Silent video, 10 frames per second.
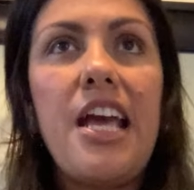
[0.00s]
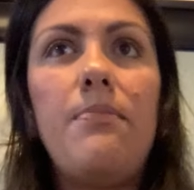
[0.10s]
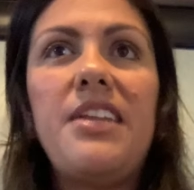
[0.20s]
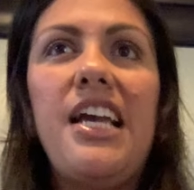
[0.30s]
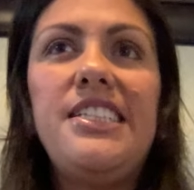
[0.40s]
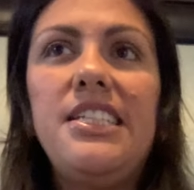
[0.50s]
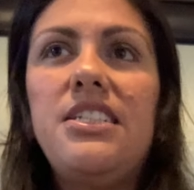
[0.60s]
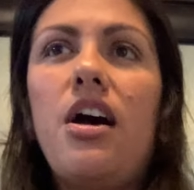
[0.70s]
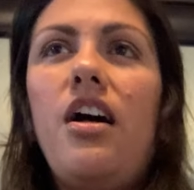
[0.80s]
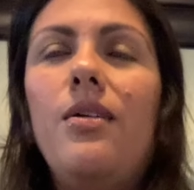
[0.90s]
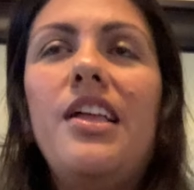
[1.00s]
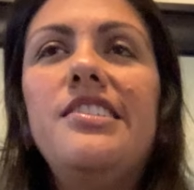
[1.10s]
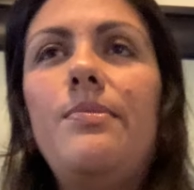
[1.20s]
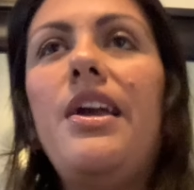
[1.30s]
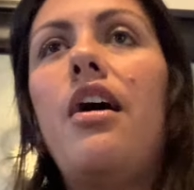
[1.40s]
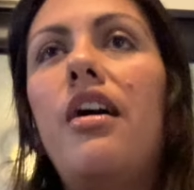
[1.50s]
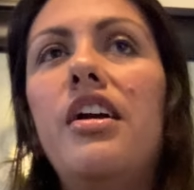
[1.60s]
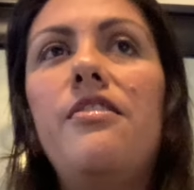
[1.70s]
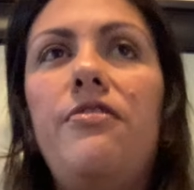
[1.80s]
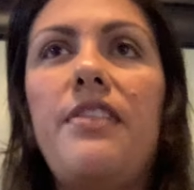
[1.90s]
up nice and tall because we
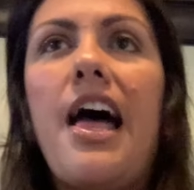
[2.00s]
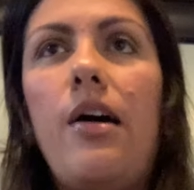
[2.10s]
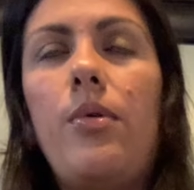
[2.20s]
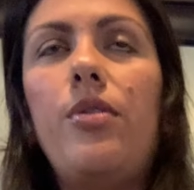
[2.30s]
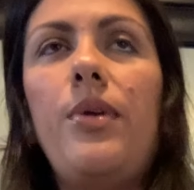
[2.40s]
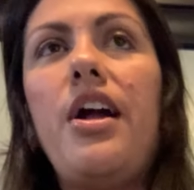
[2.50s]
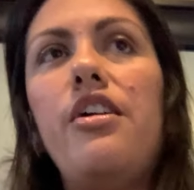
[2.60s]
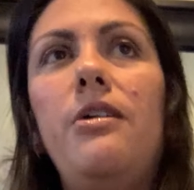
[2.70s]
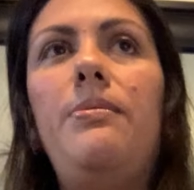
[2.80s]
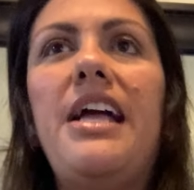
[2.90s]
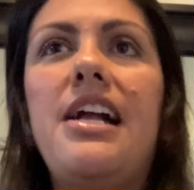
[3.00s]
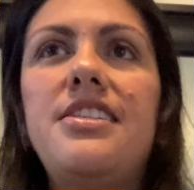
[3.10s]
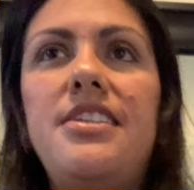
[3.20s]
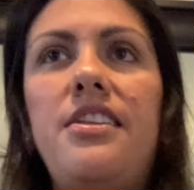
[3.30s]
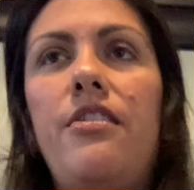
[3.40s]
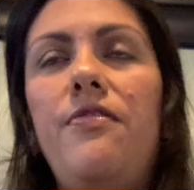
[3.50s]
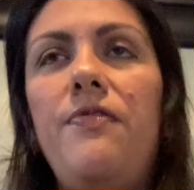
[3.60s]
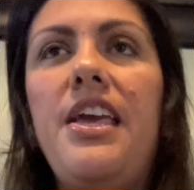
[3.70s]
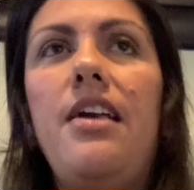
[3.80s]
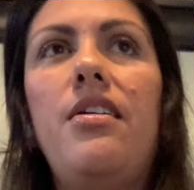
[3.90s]
are a flower, we are a plant, and our
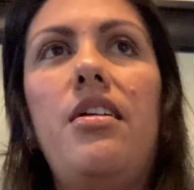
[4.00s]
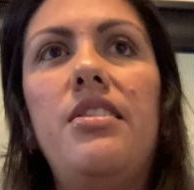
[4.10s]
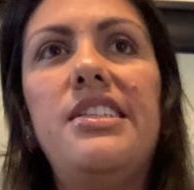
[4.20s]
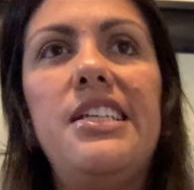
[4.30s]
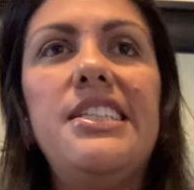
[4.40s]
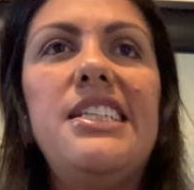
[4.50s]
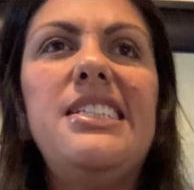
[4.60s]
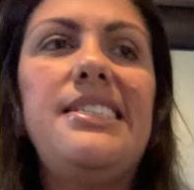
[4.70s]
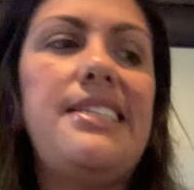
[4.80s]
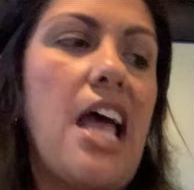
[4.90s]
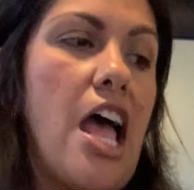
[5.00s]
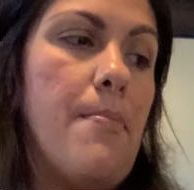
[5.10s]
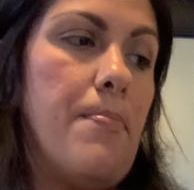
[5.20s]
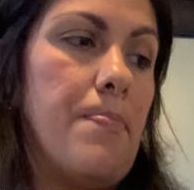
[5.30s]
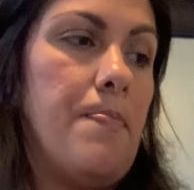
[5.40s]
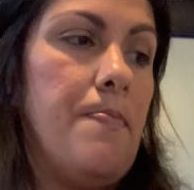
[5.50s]
feet, this is a stem.